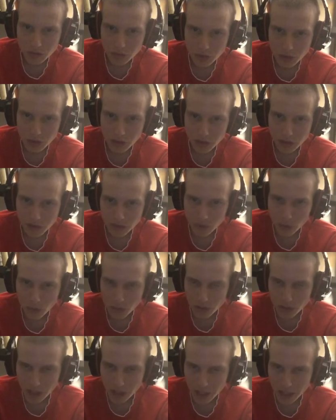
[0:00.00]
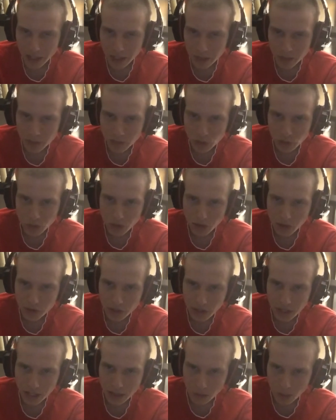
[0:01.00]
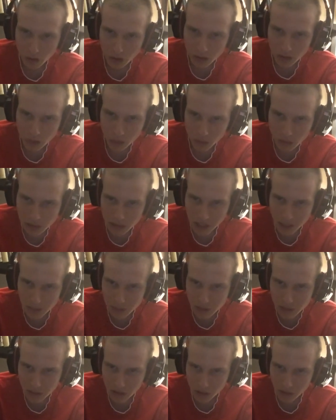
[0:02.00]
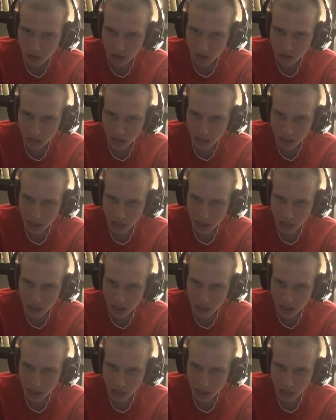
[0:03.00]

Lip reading: really a full-time 200 inning workhorse type starter.